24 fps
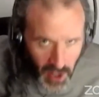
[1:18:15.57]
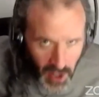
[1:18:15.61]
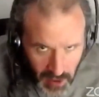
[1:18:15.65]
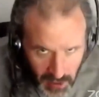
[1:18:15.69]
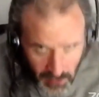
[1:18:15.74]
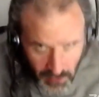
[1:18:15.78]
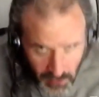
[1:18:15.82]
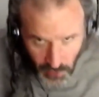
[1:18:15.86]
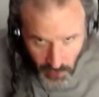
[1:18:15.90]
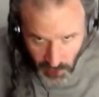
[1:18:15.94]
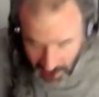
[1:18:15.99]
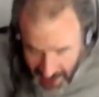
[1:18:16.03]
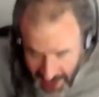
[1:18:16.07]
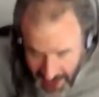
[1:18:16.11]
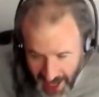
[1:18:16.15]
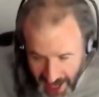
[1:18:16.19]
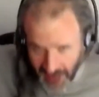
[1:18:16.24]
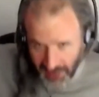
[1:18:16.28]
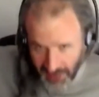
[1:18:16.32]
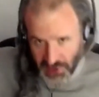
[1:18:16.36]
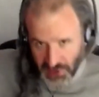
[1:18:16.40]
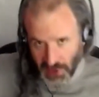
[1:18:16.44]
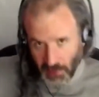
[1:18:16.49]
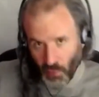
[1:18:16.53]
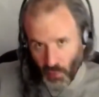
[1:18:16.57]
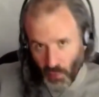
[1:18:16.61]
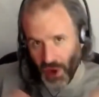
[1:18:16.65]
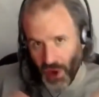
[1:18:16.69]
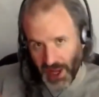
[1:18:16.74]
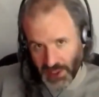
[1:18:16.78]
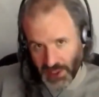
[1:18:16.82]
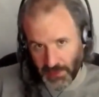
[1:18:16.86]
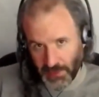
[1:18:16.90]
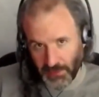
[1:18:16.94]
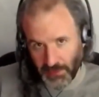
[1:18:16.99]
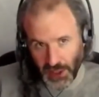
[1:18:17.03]
You're going to have some
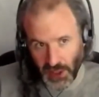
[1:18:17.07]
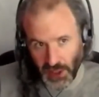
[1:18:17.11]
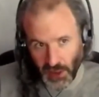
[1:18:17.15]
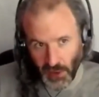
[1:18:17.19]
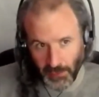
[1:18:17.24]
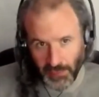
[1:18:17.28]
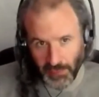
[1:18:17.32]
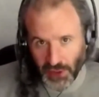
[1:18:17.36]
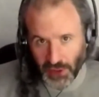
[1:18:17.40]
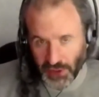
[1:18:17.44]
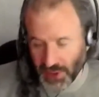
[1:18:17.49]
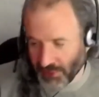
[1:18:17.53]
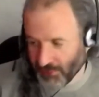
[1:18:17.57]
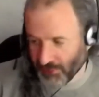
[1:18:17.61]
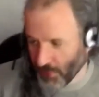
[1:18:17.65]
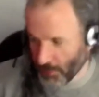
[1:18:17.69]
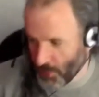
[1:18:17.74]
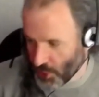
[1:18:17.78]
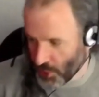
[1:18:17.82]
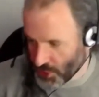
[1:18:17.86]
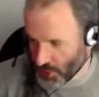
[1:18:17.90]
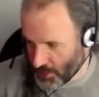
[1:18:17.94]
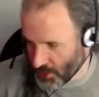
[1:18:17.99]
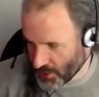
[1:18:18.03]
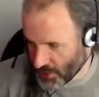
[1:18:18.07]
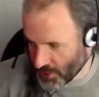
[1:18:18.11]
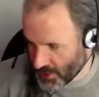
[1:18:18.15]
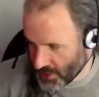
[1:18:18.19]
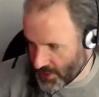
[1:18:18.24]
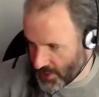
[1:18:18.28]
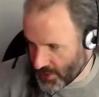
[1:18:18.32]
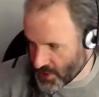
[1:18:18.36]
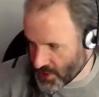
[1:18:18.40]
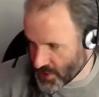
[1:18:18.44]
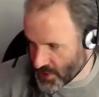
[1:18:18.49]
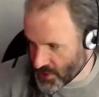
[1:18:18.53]
waste, but you're building for multiple
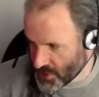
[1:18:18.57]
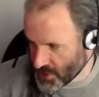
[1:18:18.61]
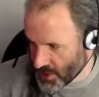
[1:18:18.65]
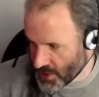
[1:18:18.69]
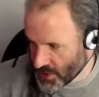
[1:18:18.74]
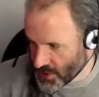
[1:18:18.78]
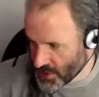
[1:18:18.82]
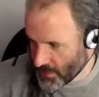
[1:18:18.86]
contingencies.